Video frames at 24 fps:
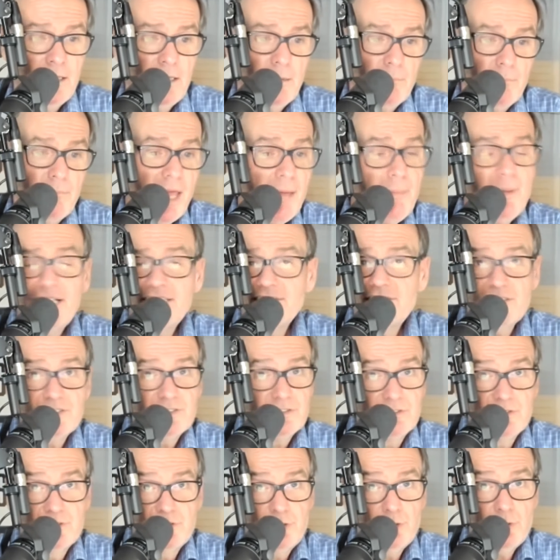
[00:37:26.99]
Maybe it's
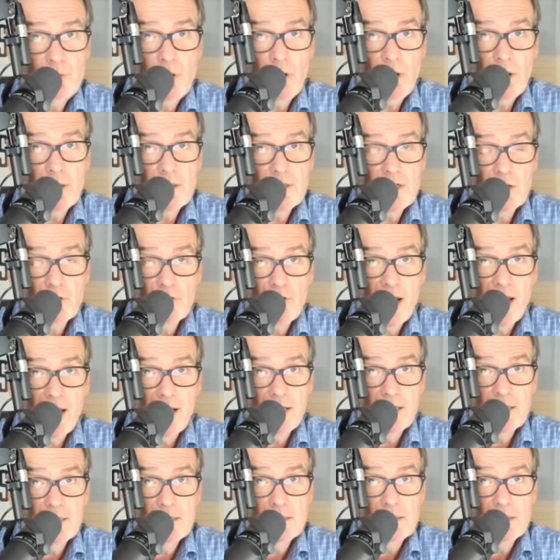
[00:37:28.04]
just too hard to
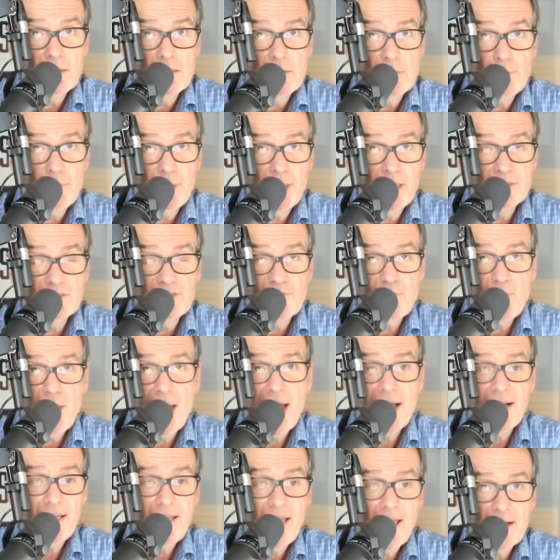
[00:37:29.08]
grade because of
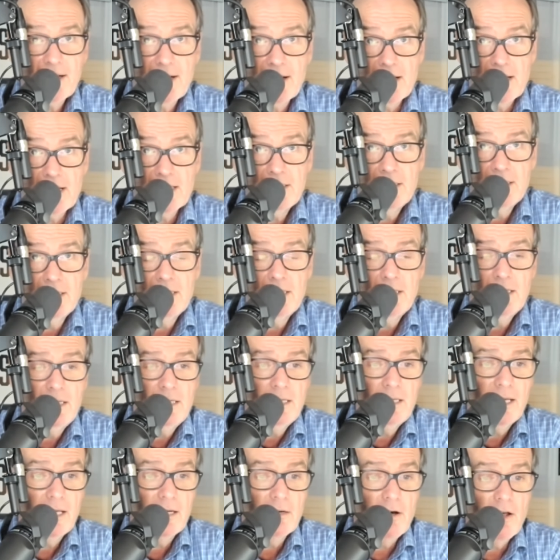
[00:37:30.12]
Matt Canada
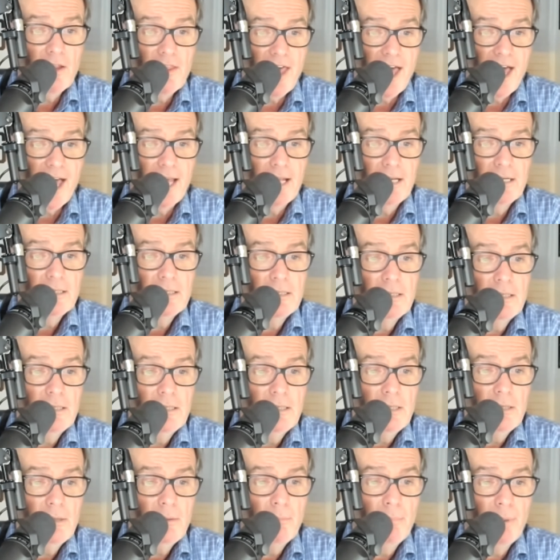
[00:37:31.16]
and all that,
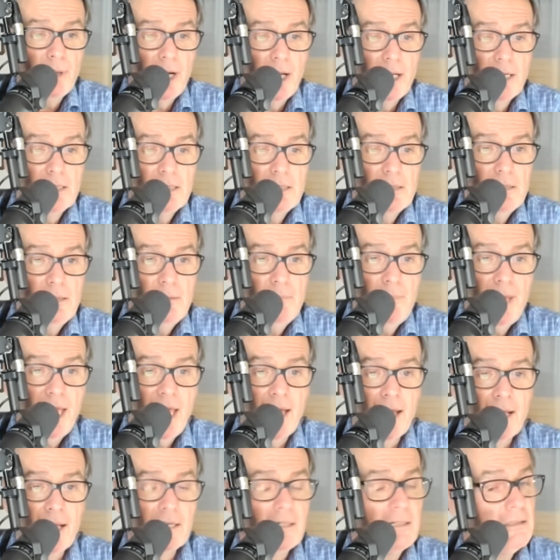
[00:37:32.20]
but
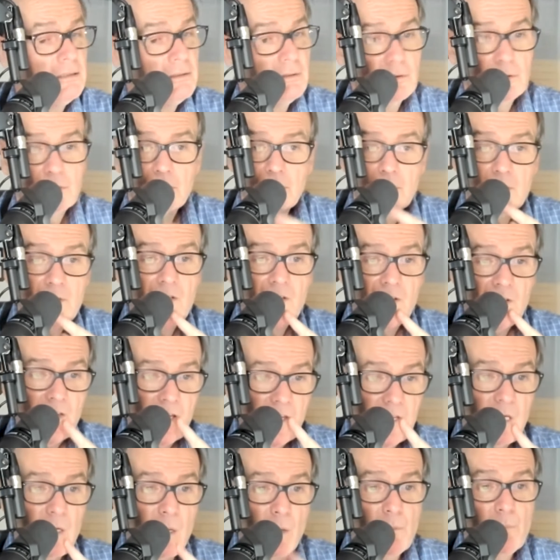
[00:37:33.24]
man,
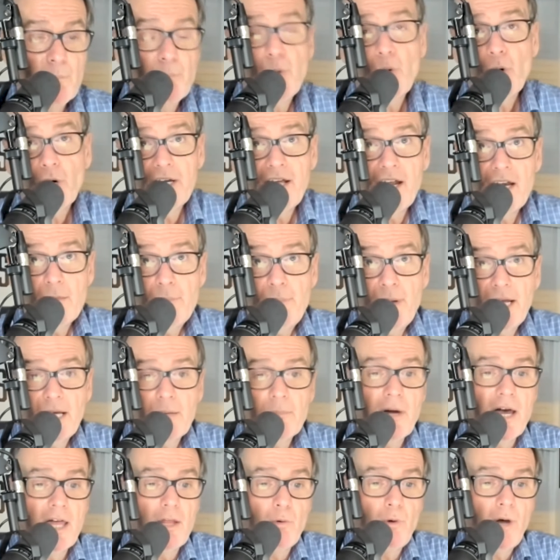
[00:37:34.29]
you know, poor Kenny Pickett,
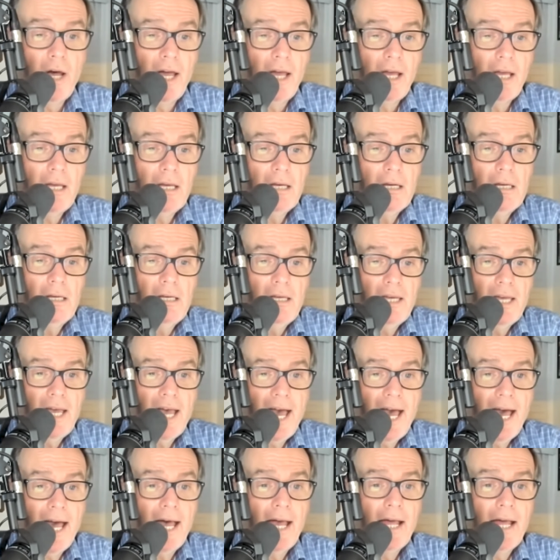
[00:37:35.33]
by the way, he
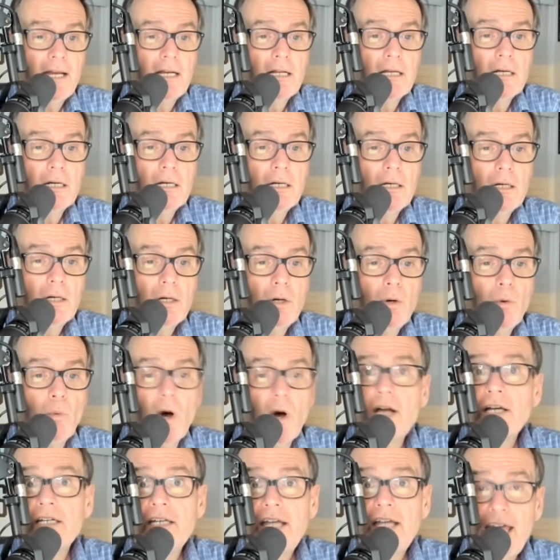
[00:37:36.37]
had
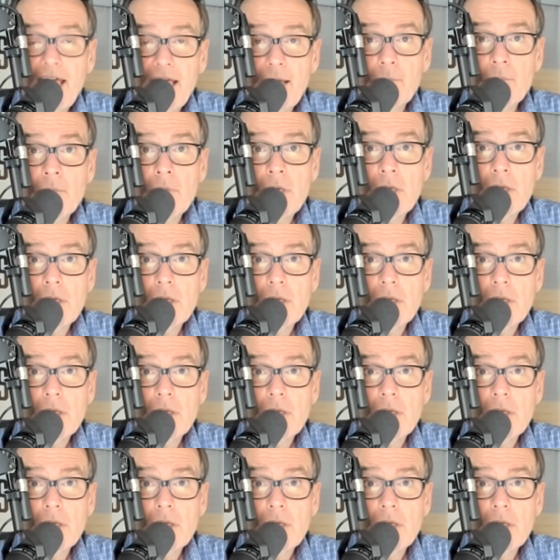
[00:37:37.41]
one game